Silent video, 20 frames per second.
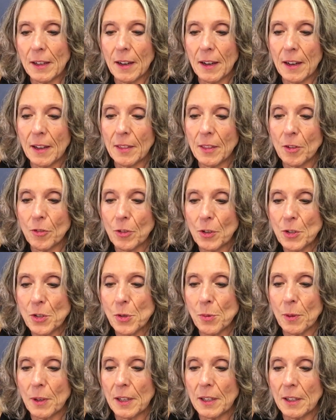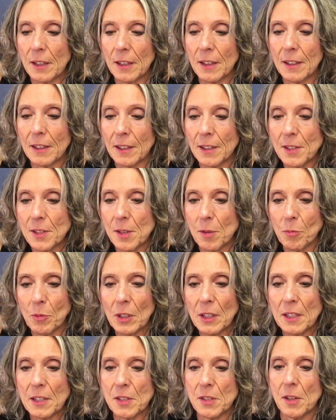And the first one is, I'm
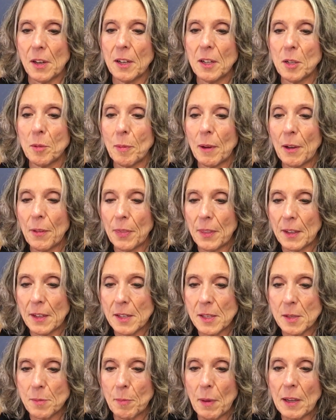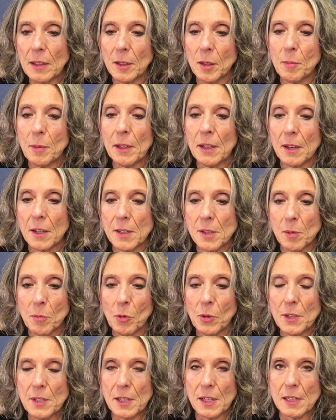really excited about this, mainly because I'm
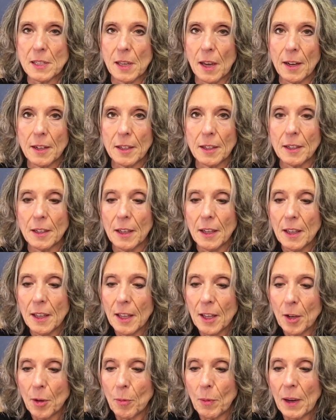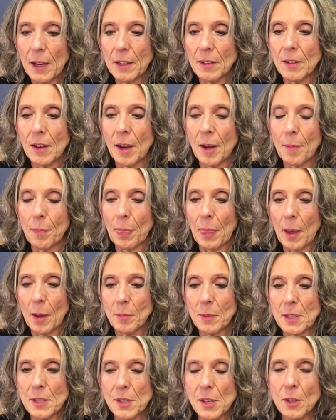always excited when um,
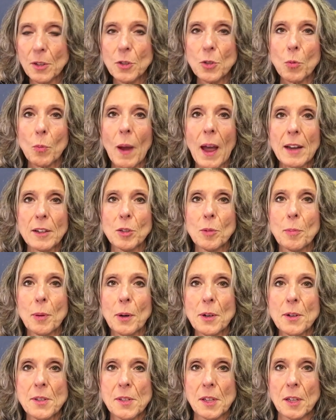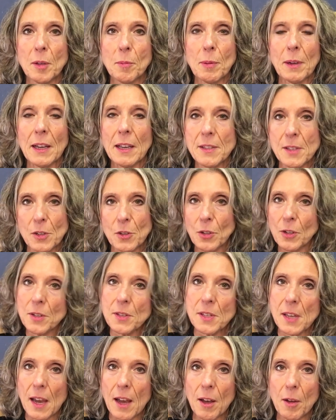I'm considered the radical person, but as it
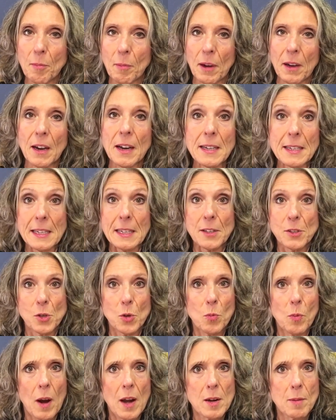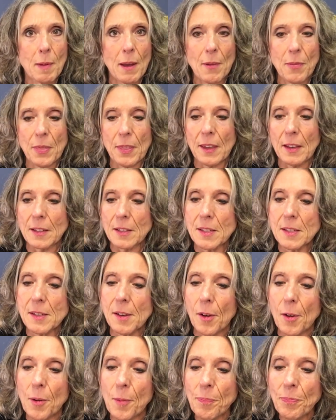turns out, my ideas are right about things.
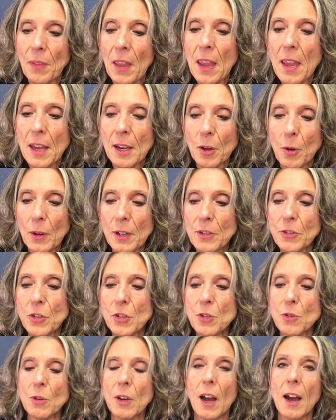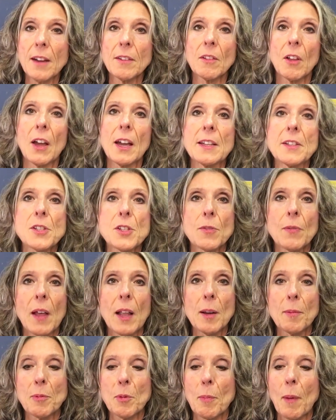So according to new guidelines
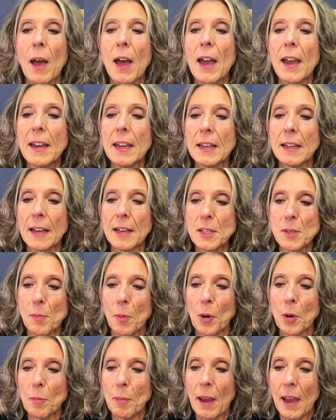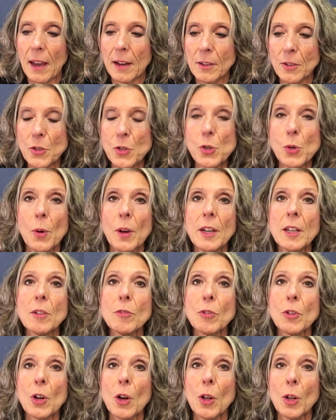developed by an expert panel, screening
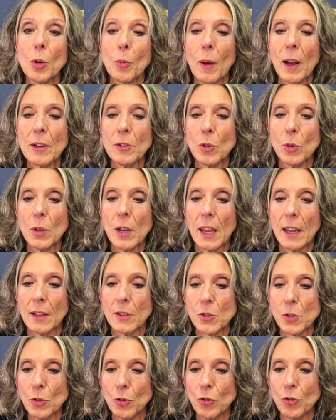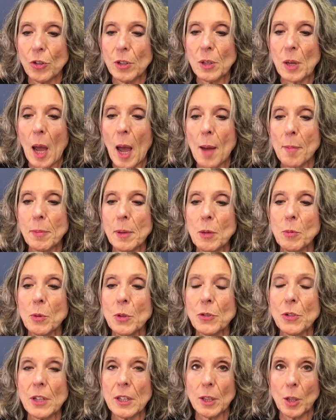for colorectal cancer should not be
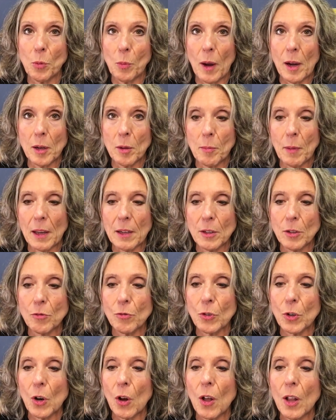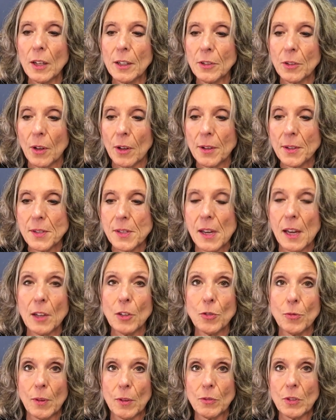routinely recommended for all adults
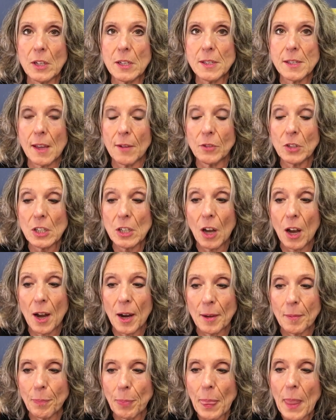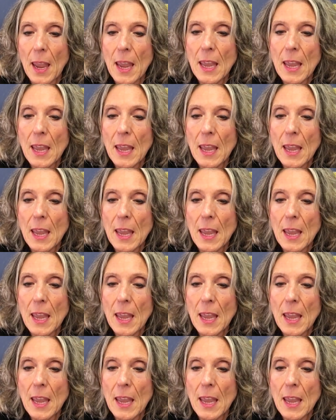aged fifty to seventy-nine.